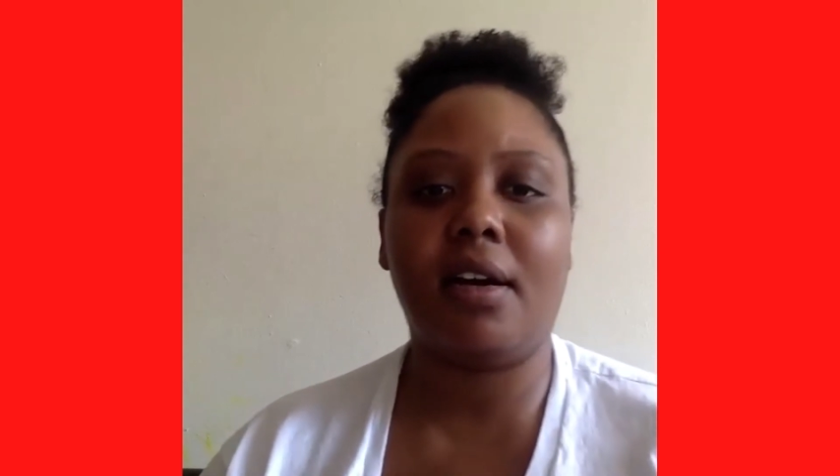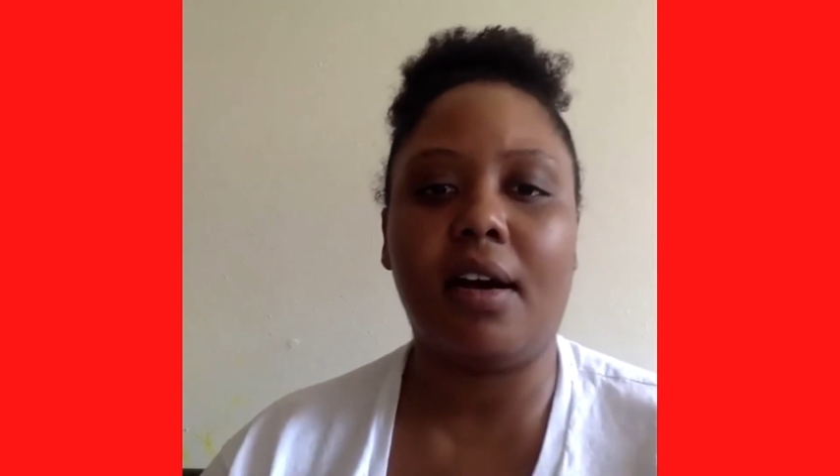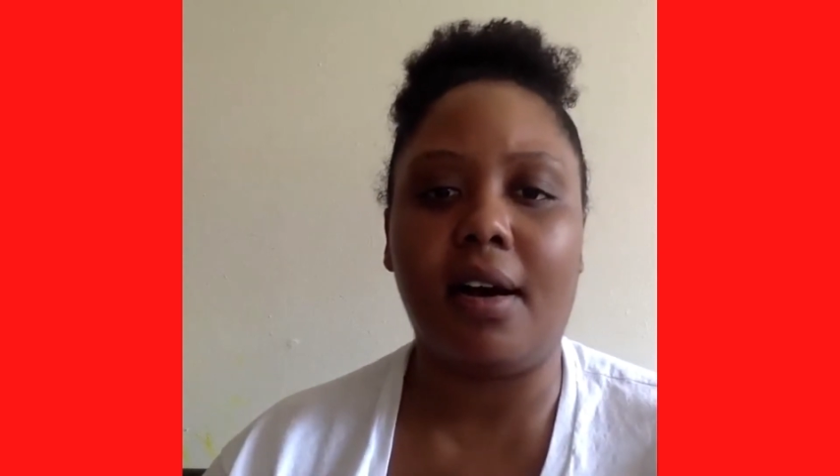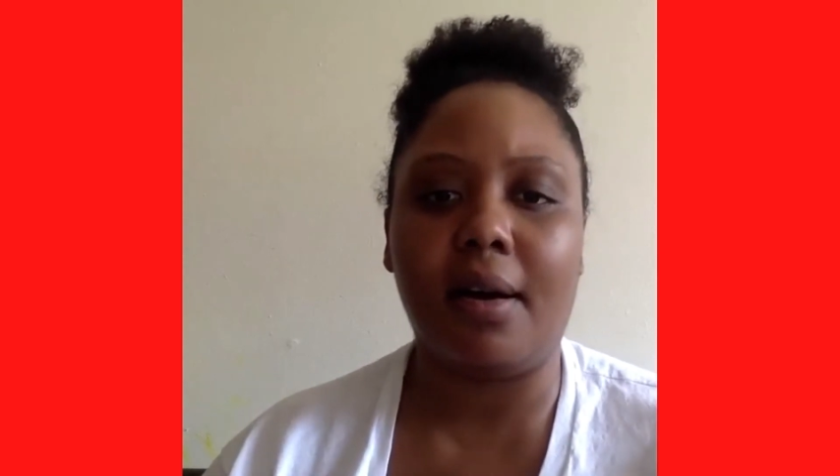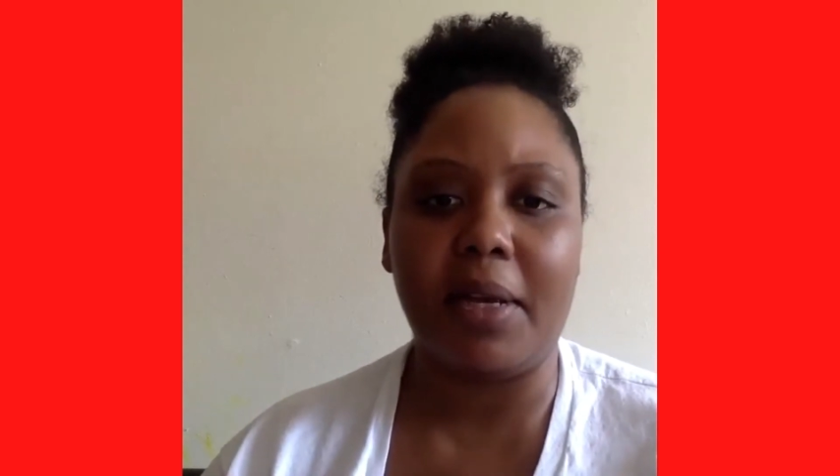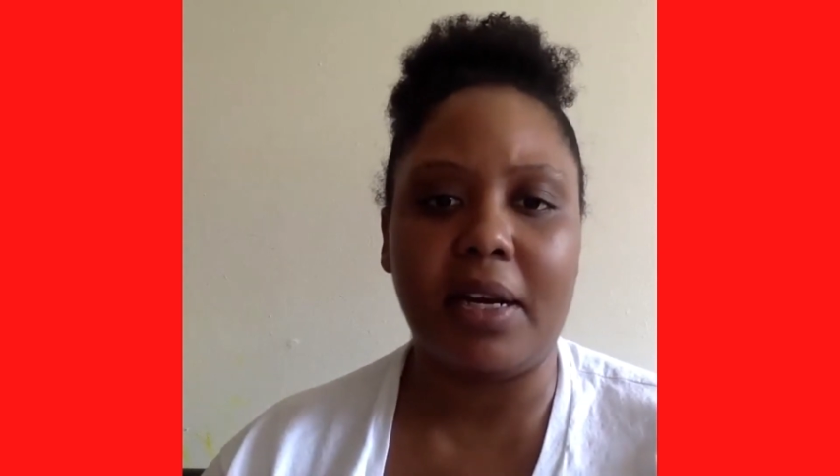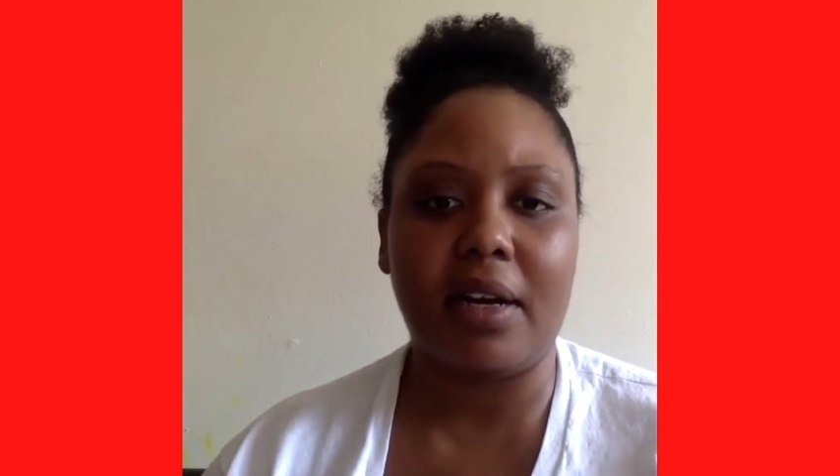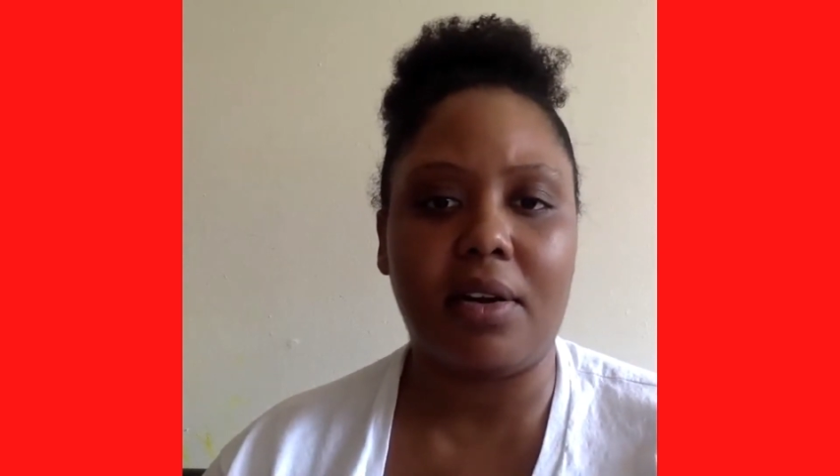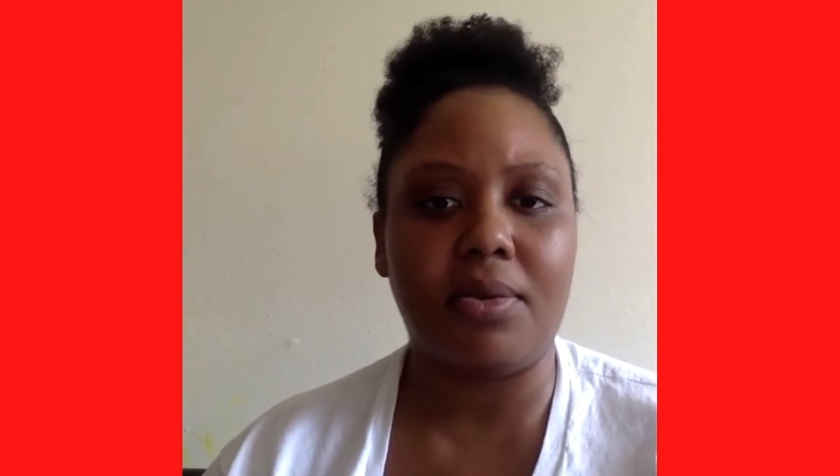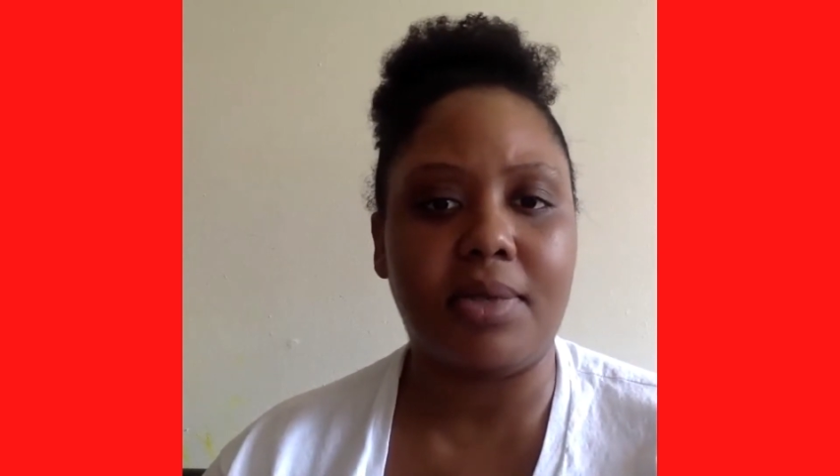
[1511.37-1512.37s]
and
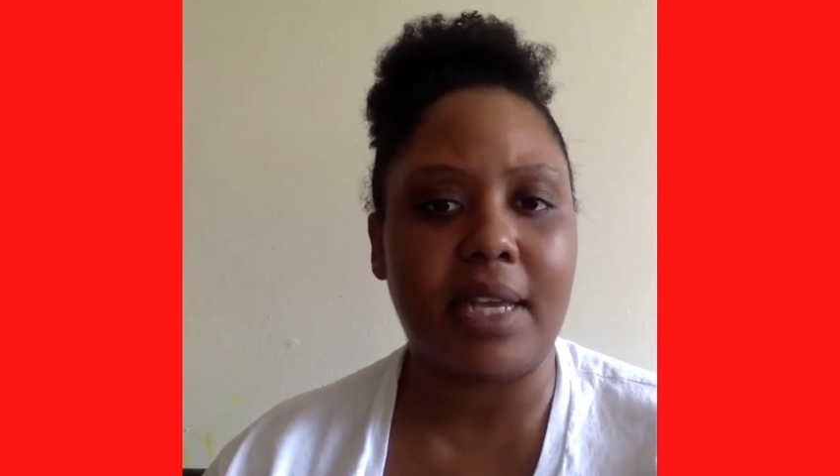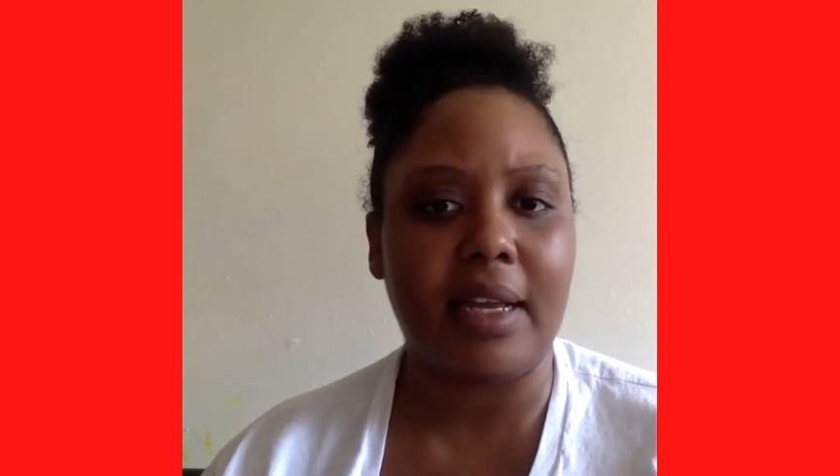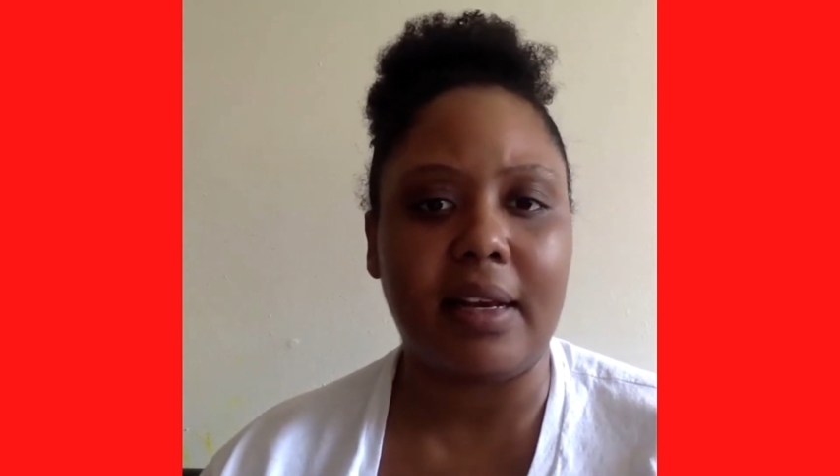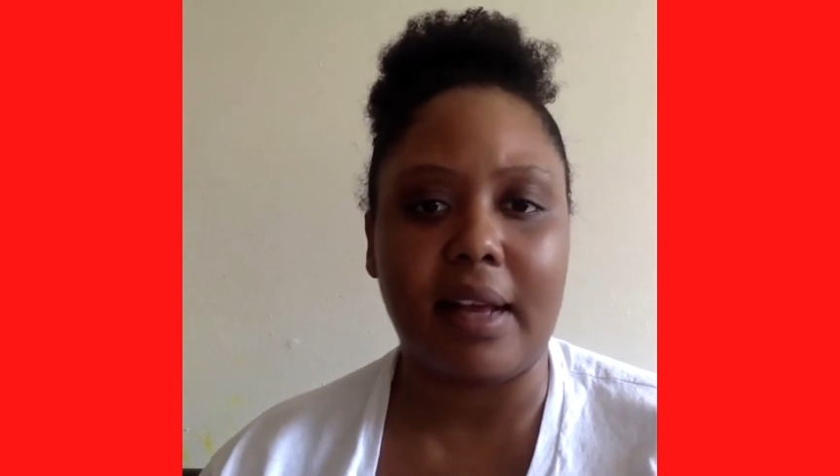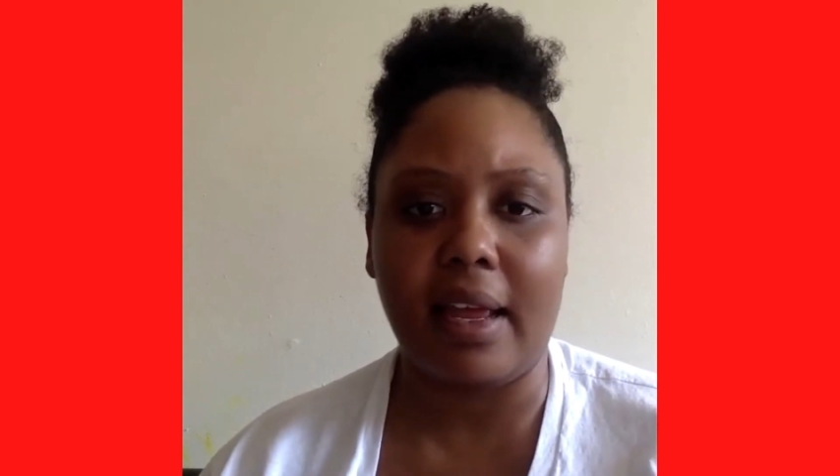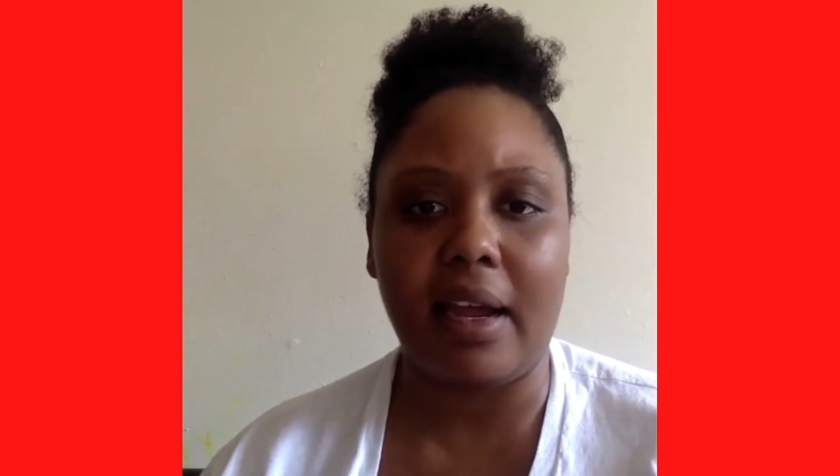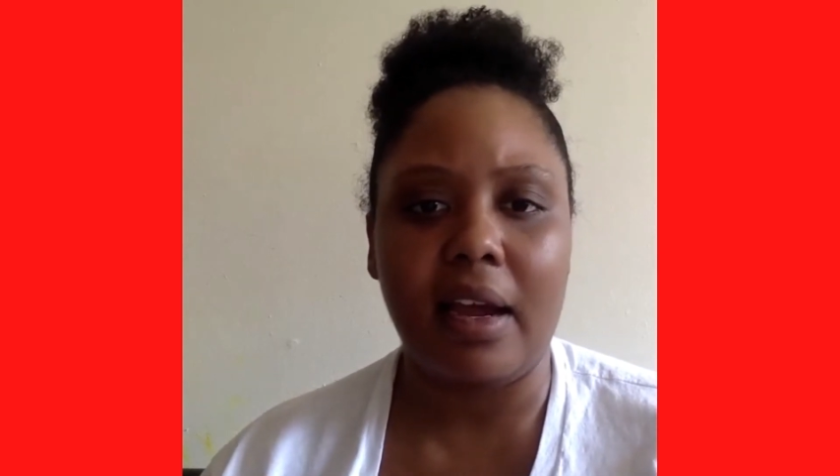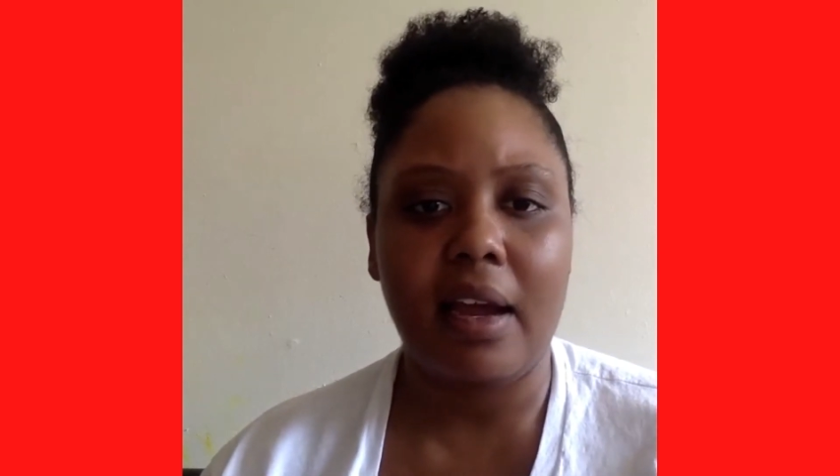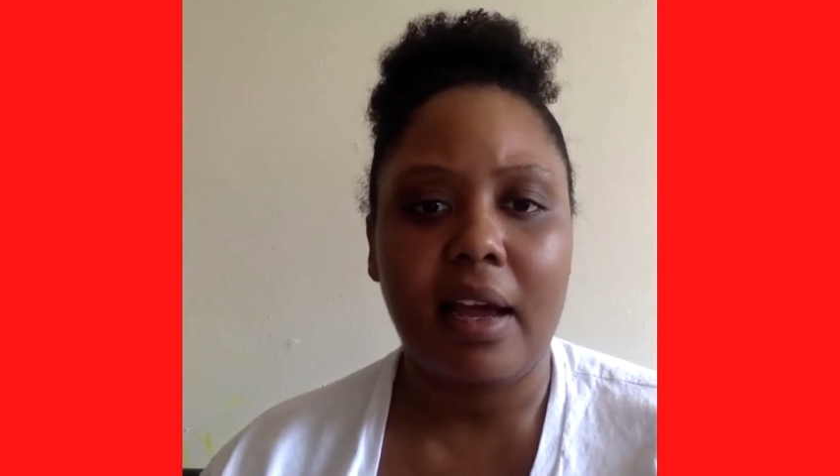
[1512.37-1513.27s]
I go take like